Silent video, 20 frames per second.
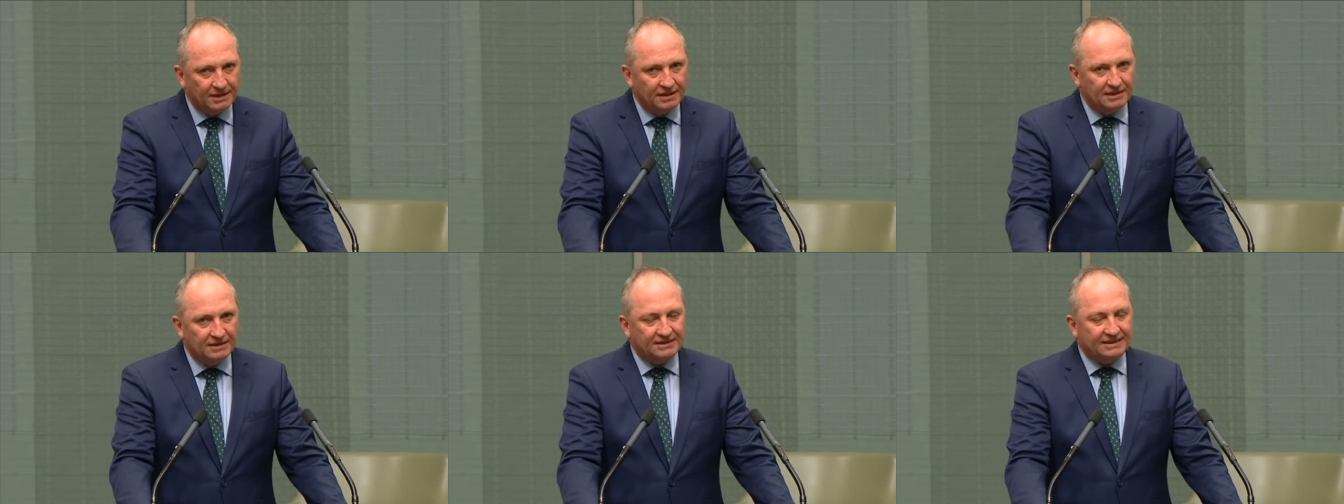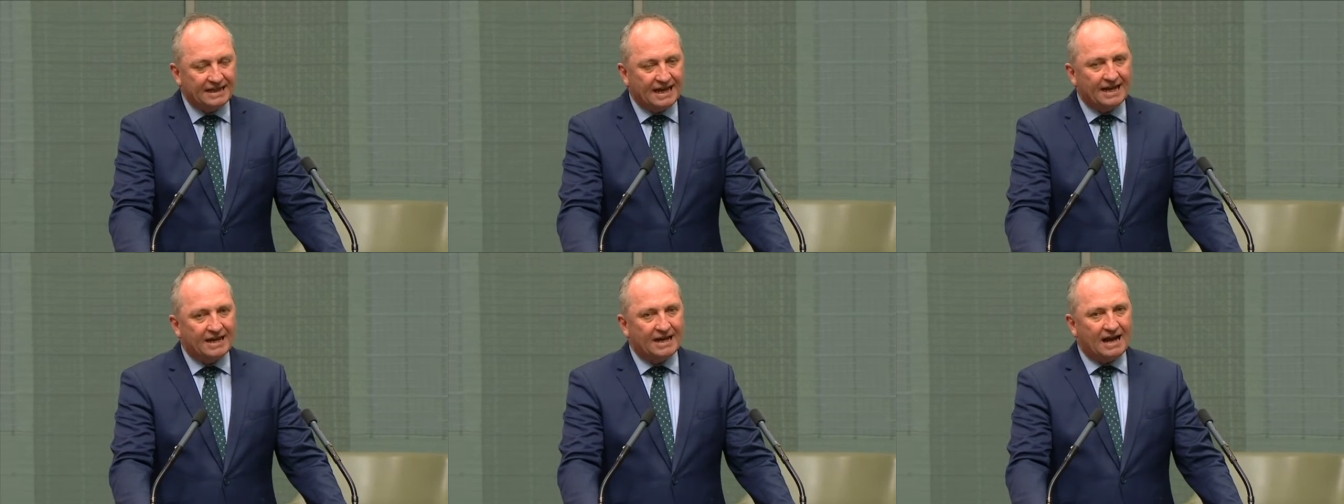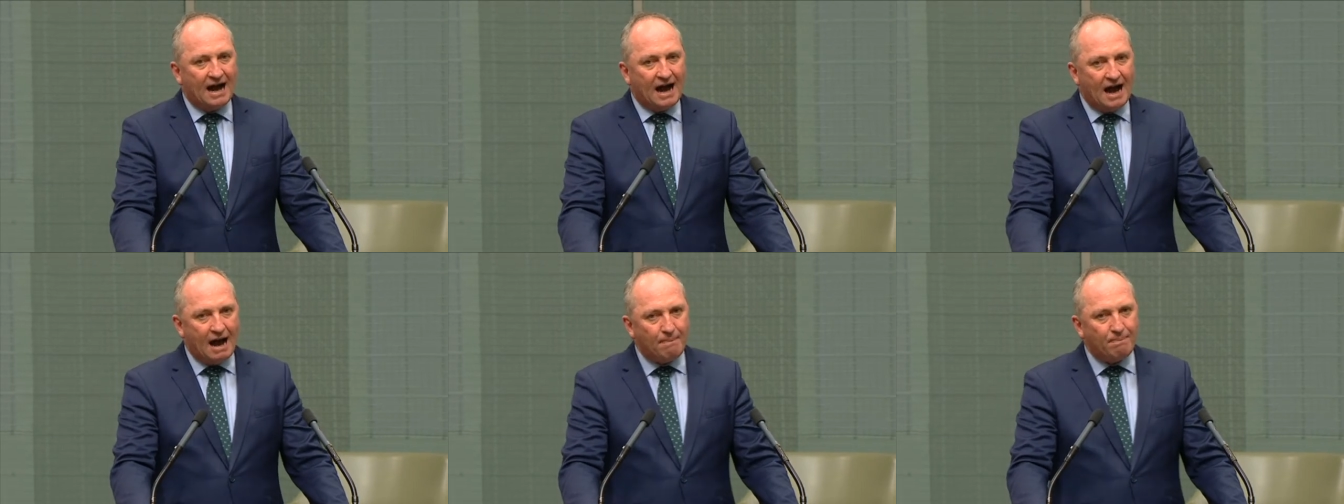stand
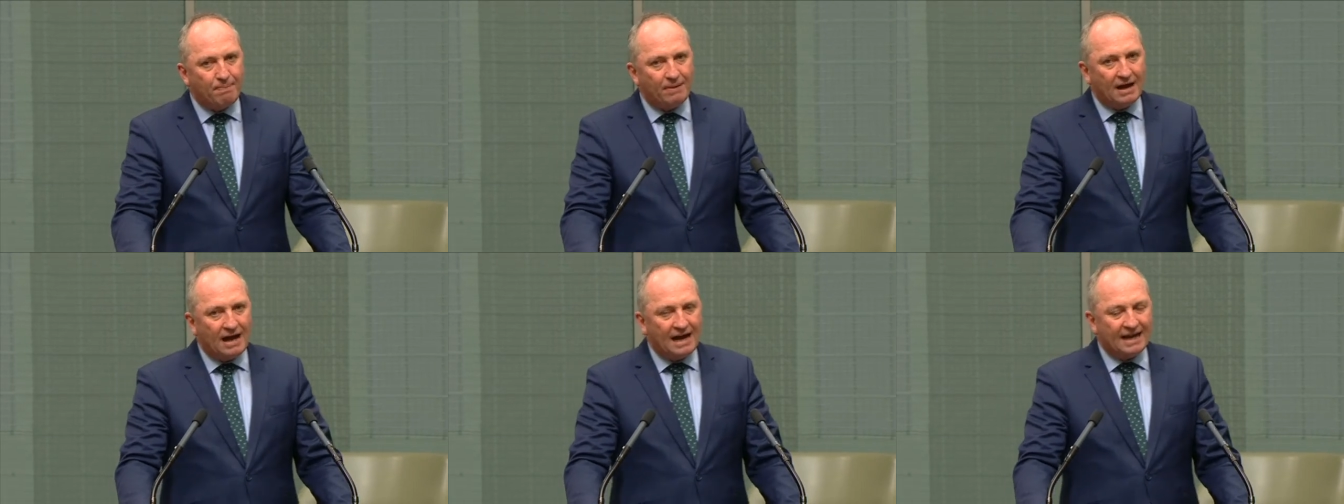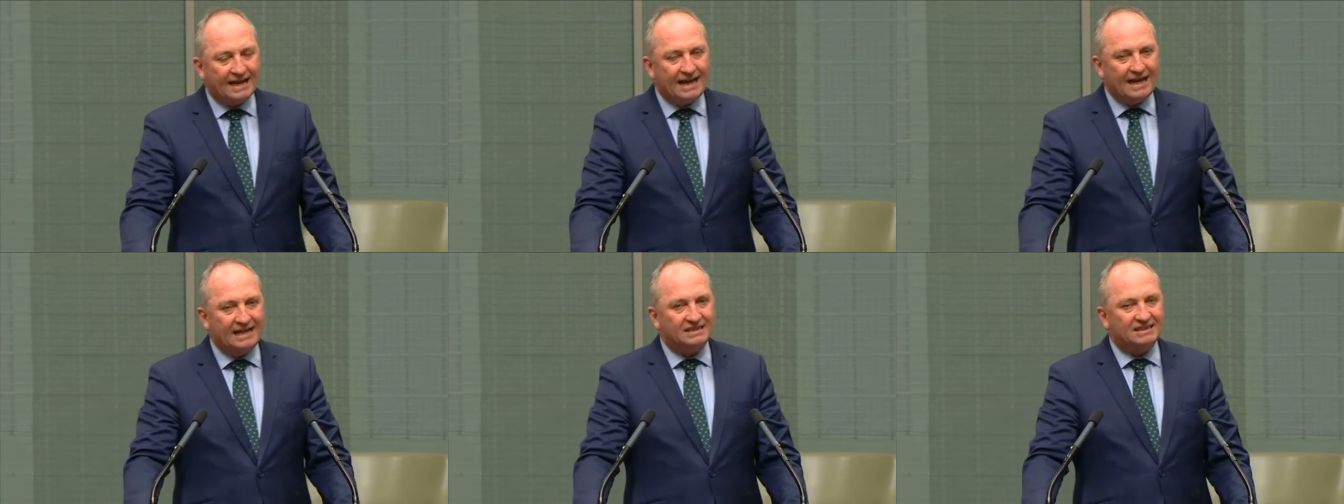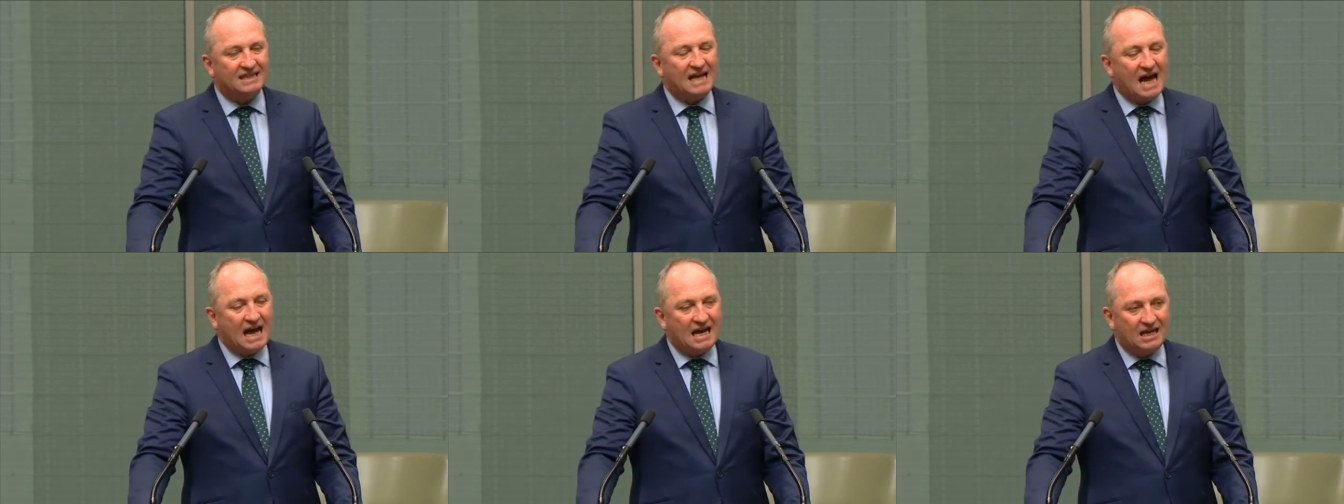up
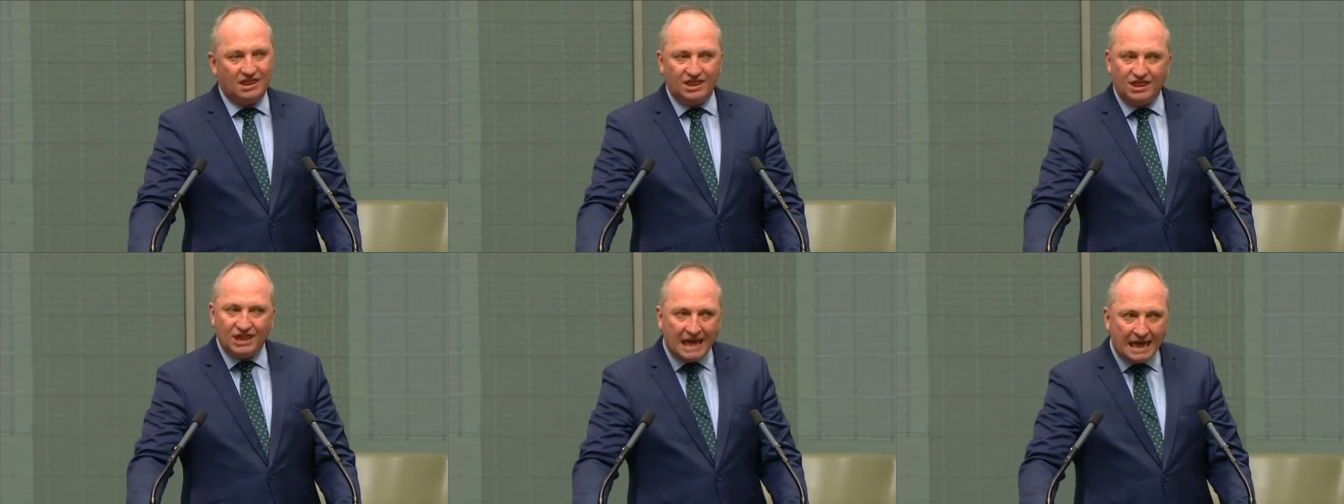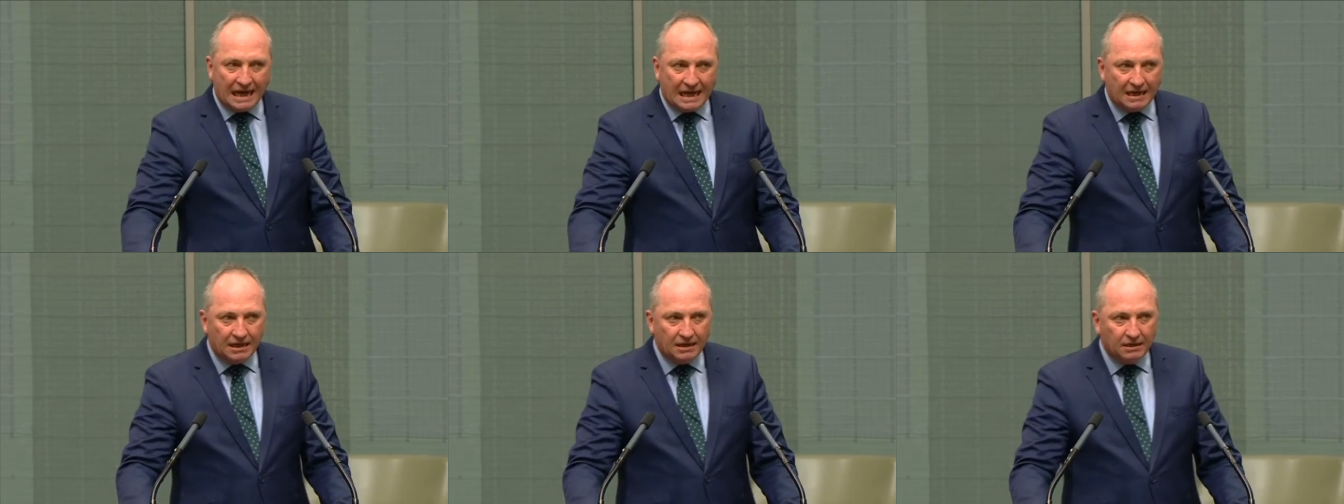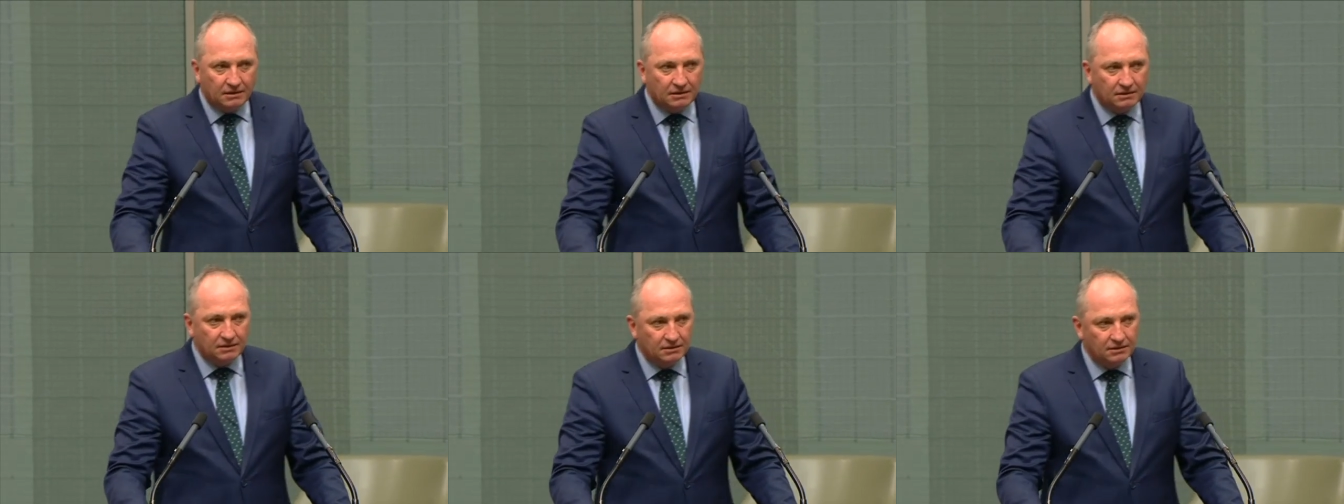against a thing